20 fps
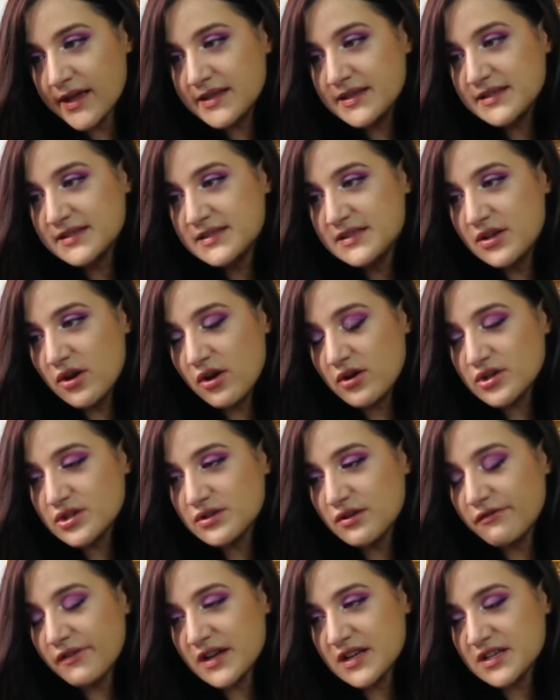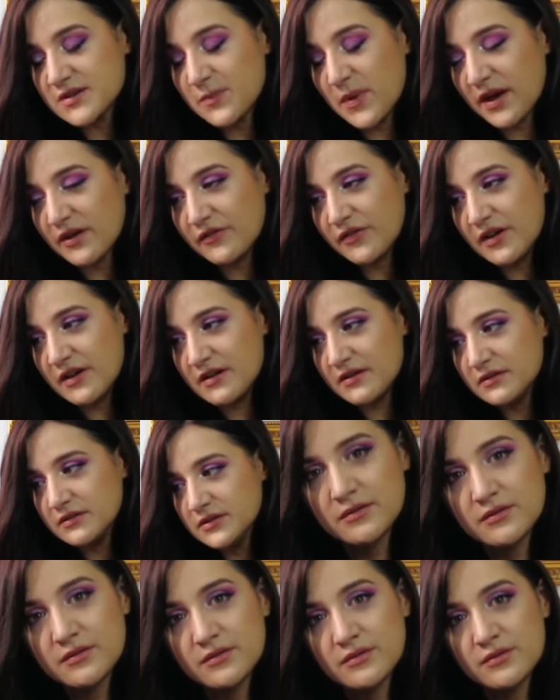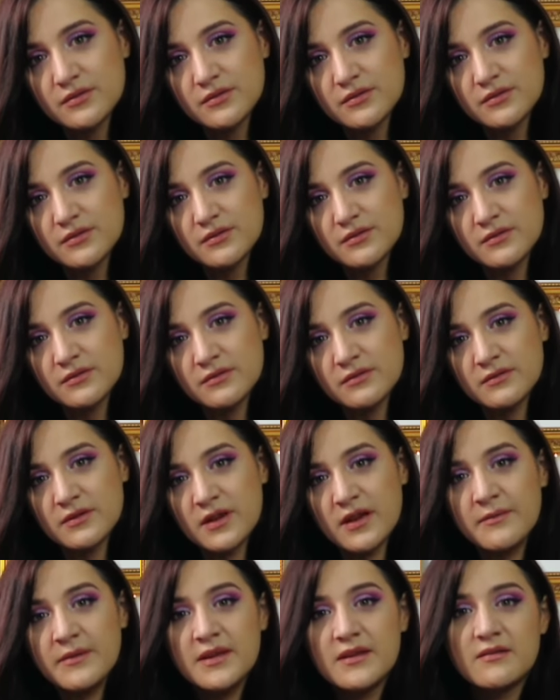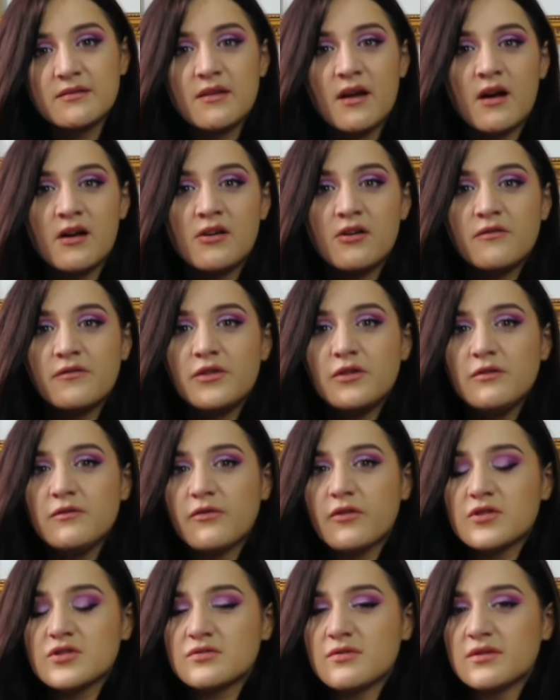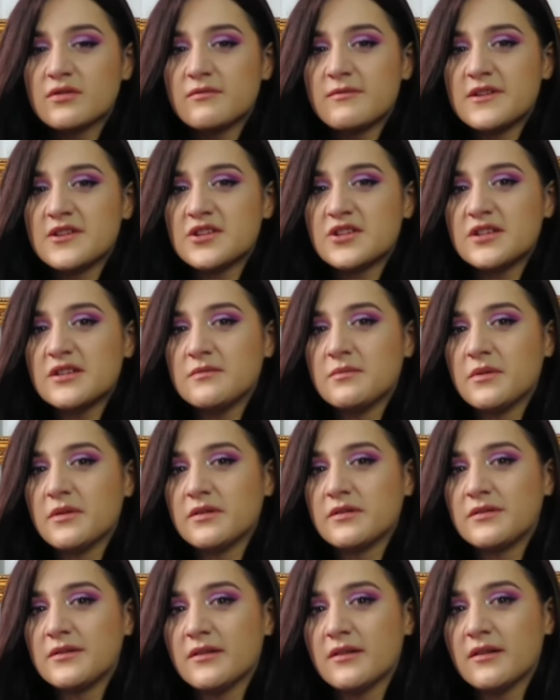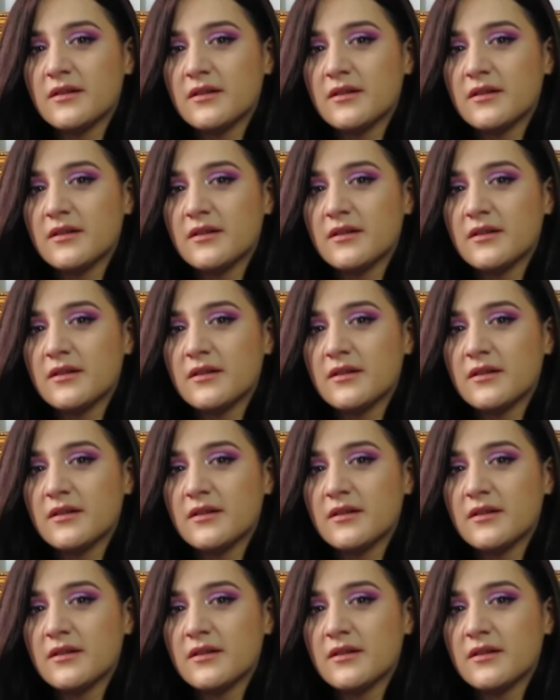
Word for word: and his dur Sauvage Parfum. I mean, I love you, François Demachy, but